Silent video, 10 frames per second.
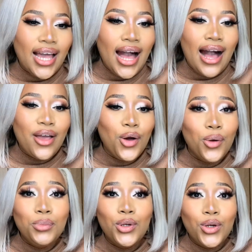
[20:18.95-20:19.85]
I
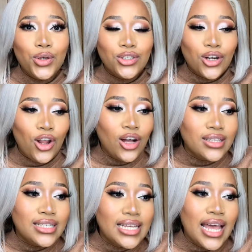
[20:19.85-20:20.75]
hope you learned a
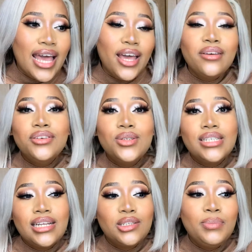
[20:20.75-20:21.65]
lot. If you
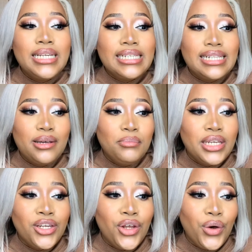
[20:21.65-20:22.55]
did, please let me
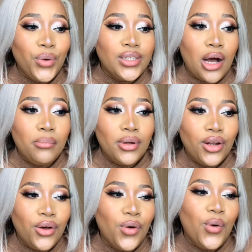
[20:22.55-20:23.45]
know down
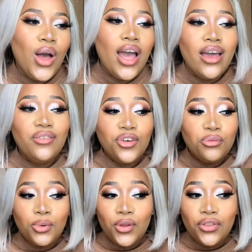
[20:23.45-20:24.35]
below. If you've
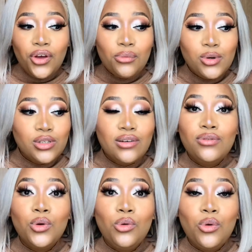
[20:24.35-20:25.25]
bought the Hermosa
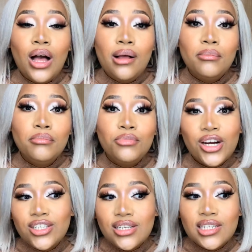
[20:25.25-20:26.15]
Flor um,
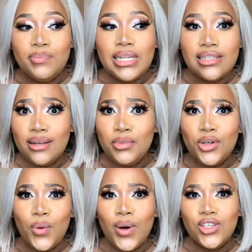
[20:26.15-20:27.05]
brushes, please let me
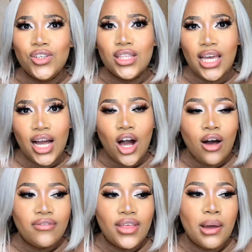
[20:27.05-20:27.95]
know what you think
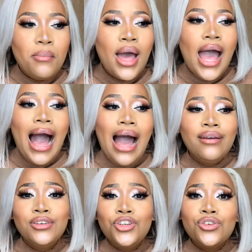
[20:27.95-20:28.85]
of them. I
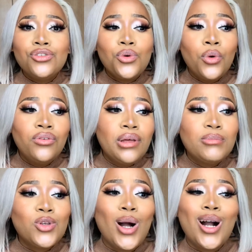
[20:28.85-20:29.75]
haven't used all of them,
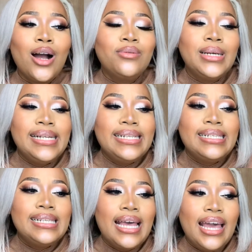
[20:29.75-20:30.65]
so I can't really
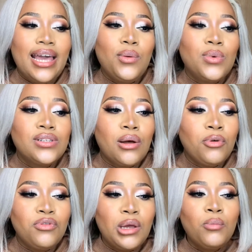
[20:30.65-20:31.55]
say with some
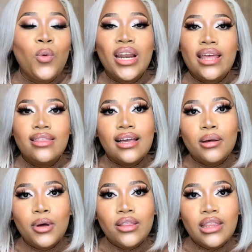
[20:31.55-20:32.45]
of them what I think
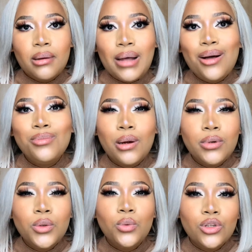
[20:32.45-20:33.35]
about them. I'll
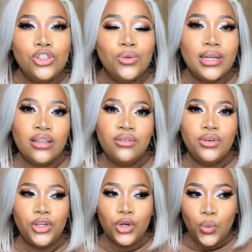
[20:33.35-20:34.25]
probably will do another
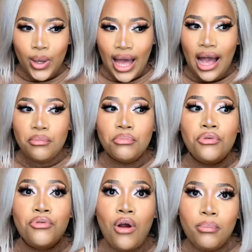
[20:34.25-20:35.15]
video where I
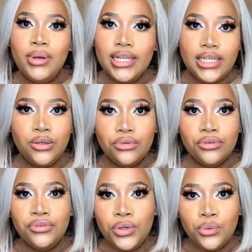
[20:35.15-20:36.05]
properly
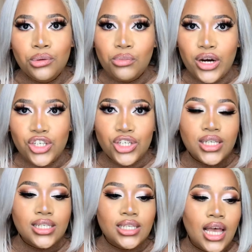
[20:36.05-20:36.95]
review the
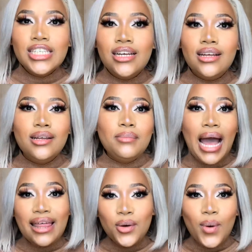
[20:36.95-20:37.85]
brushes. Um,
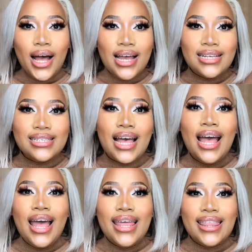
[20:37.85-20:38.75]
otherwise,
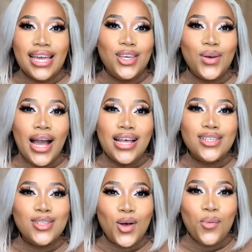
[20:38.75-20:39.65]
Thank you guys
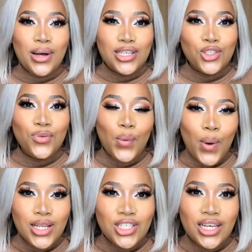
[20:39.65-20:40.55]
so much for
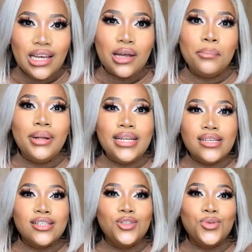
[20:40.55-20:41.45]
watching.
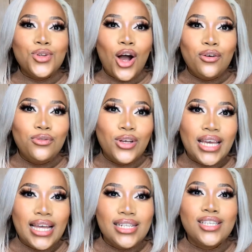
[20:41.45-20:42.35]
Please do not
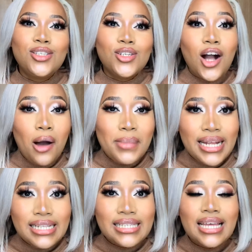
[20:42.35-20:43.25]
forget to
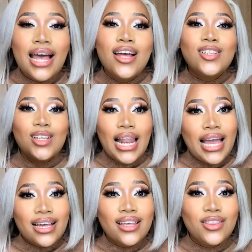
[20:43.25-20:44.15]
comment, to
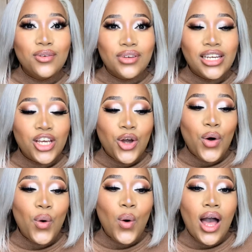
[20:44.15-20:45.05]
like the
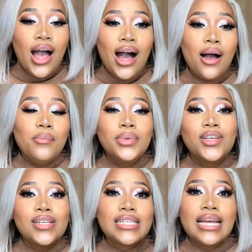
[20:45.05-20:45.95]
video, um,
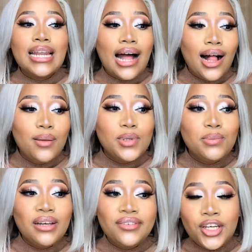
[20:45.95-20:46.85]
because it helps
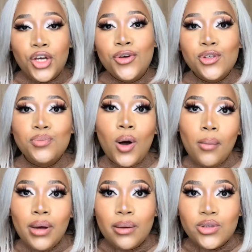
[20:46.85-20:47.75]
my videos pop
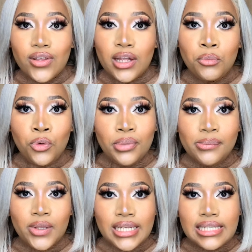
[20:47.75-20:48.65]
up so that more
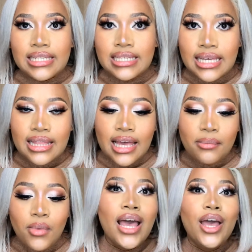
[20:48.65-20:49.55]
people can see
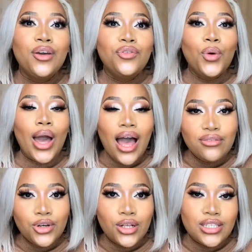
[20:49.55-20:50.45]
them. If you have
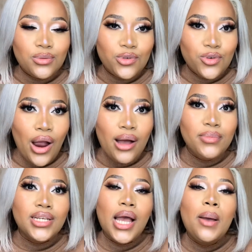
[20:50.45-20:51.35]
not
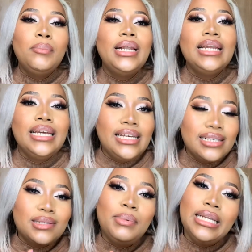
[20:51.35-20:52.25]
subscribed,
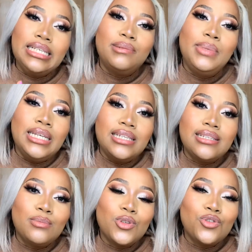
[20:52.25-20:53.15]
please, please, please
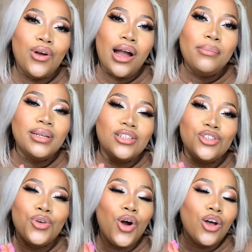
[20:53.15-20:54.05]
subscribe. It
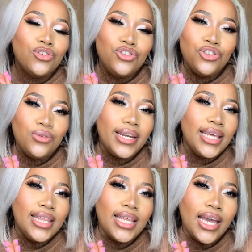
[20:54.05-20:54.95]
doesn't cost you
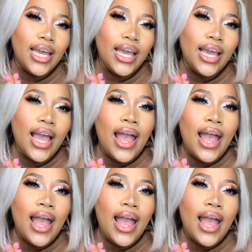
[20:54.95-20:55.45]
anything.